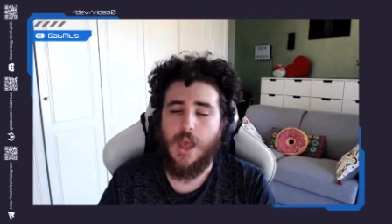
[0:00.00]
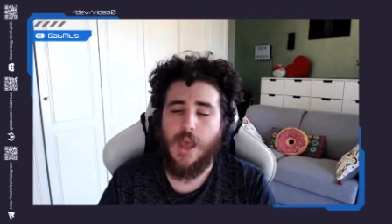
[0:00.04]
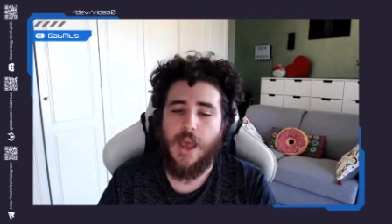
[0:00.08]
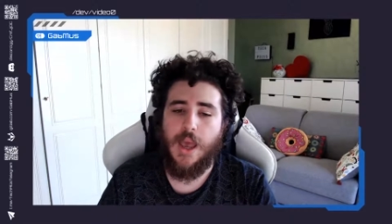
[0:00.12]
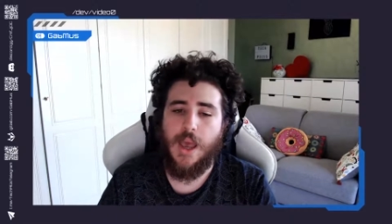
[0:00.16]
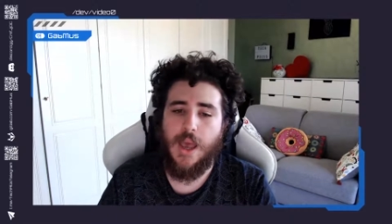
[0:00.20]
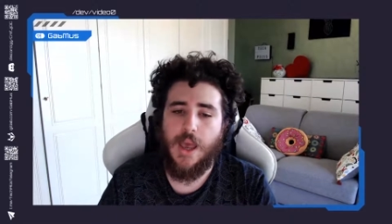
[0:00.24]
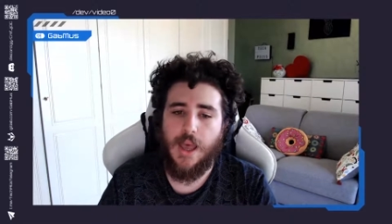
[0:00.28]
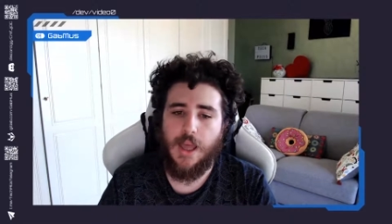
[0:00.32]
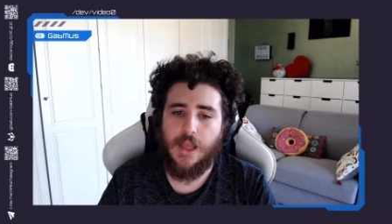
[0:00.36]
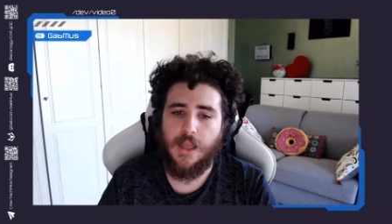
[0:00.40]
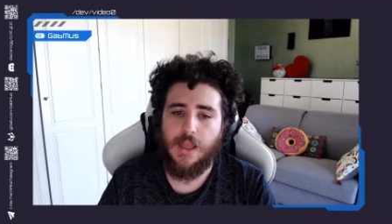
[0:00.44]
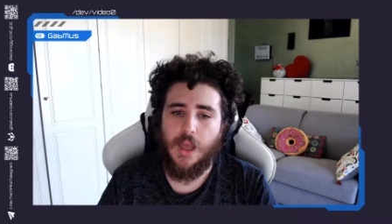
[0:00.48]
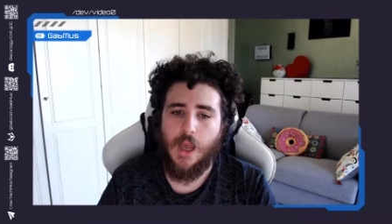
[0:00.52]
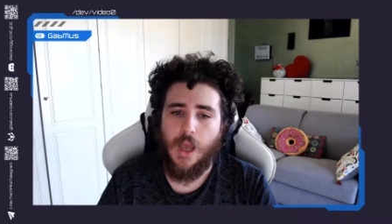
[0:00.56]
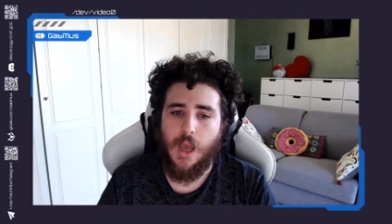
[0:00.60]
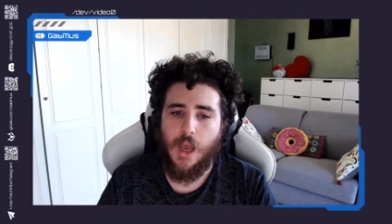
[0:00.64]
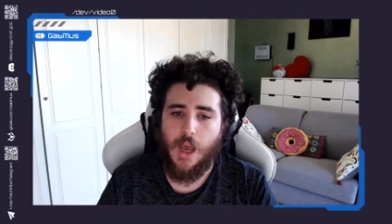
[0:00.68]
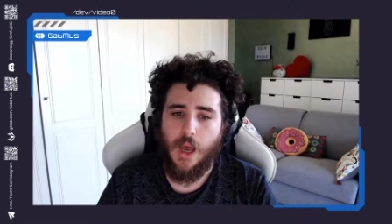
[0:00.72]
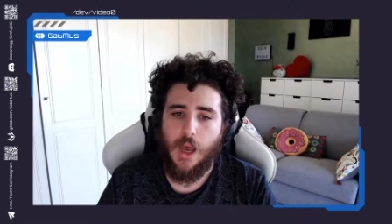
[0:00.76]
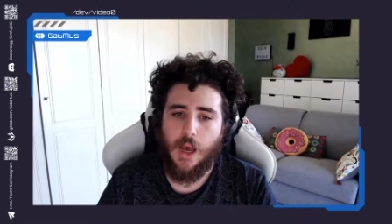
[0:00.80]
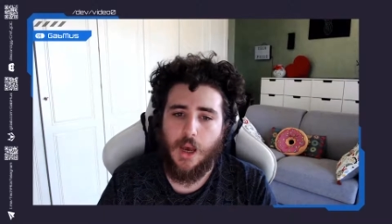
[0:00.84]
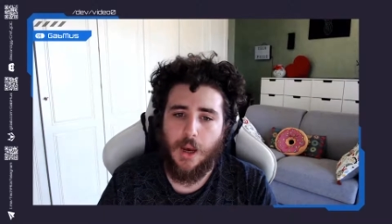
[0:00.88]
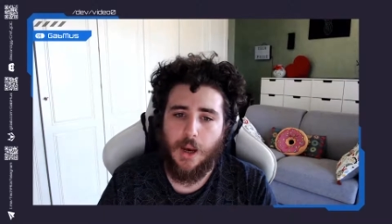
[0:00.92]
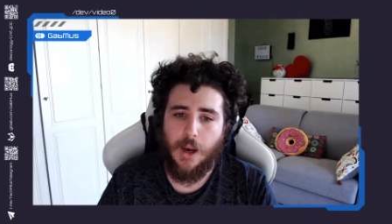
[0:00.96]
And
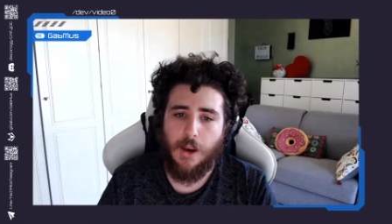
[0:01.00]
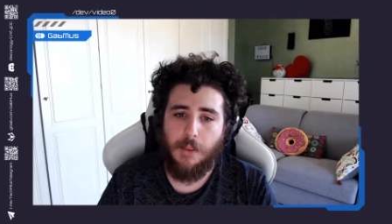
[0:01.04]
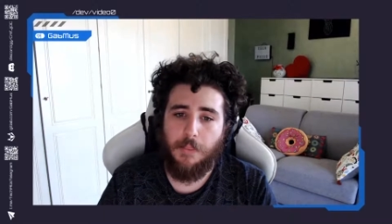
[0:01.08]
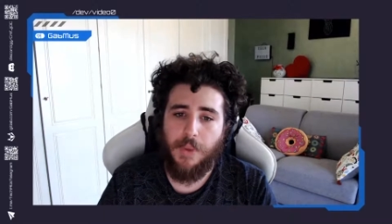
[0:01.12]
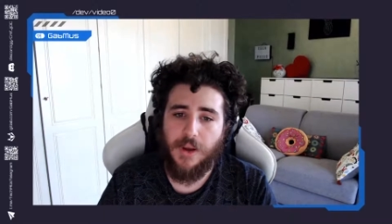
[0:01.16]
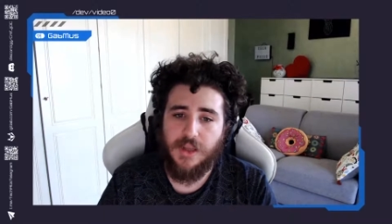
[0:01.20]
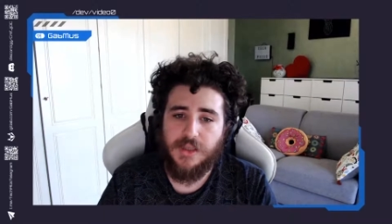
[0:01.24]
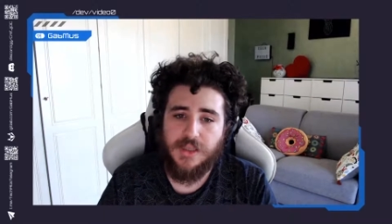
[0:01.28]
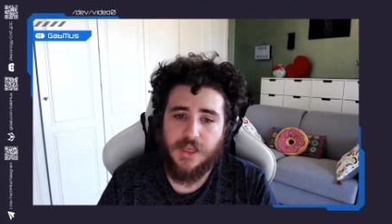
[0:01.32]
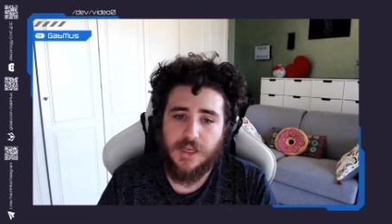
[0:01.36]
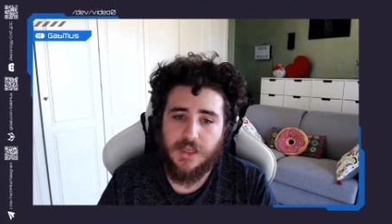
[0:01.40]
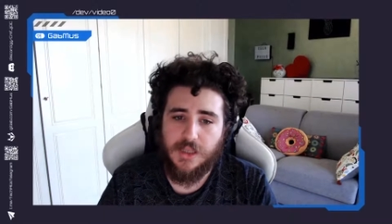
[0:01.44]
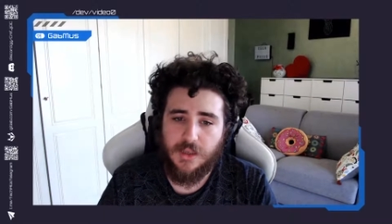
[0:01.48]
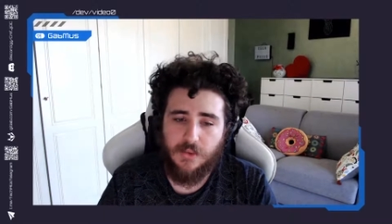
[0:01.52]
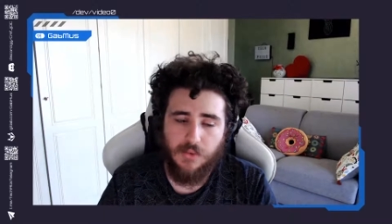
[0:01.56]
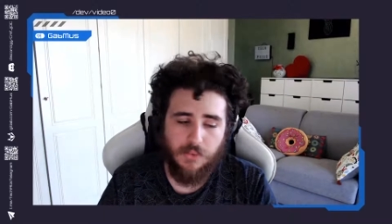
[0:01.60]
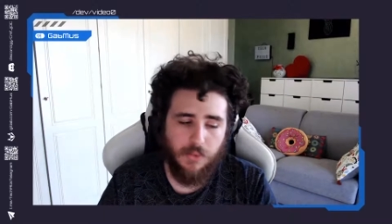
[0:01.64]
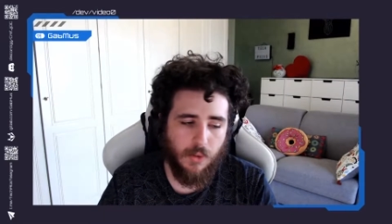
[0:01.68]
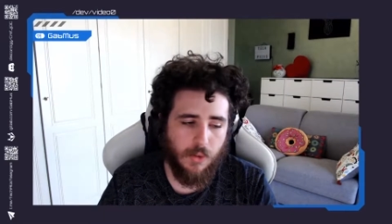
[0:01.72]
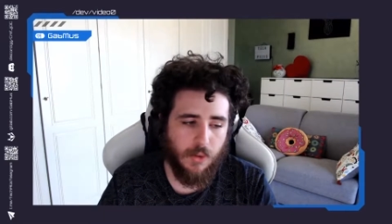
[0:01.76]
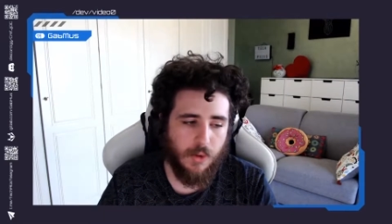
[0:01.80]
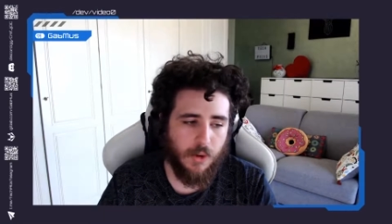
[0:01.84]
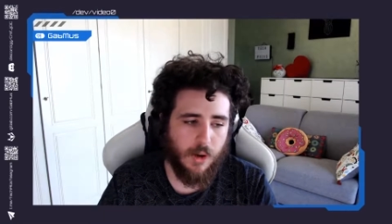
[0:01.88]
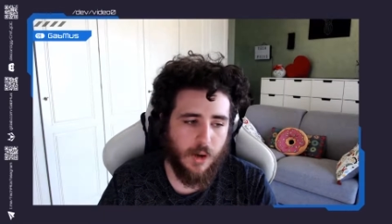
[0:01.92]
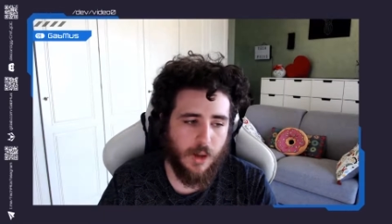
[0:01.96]

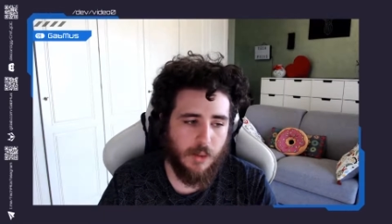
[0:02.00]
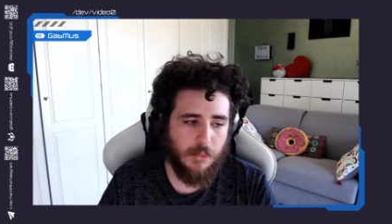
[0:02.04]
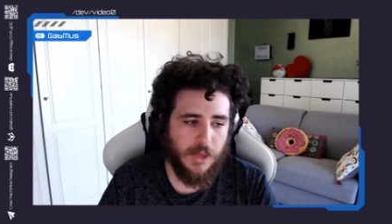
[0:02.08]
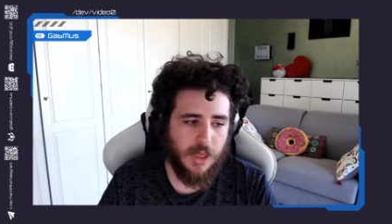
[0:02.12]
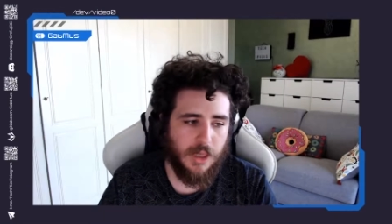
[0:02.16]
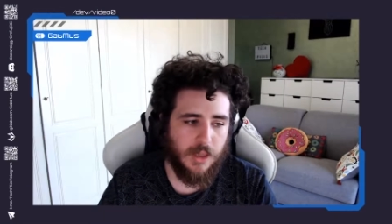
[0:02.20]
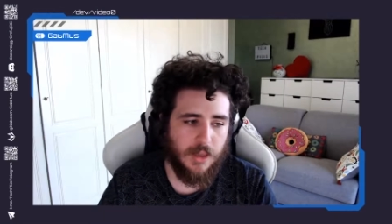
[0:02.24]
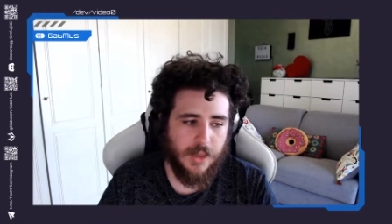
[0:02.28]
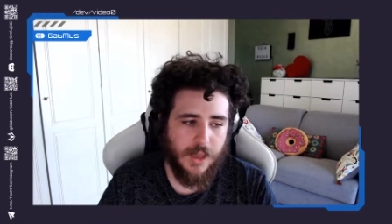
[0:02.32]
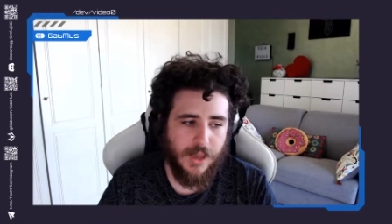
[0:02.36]
Pine64, I mean,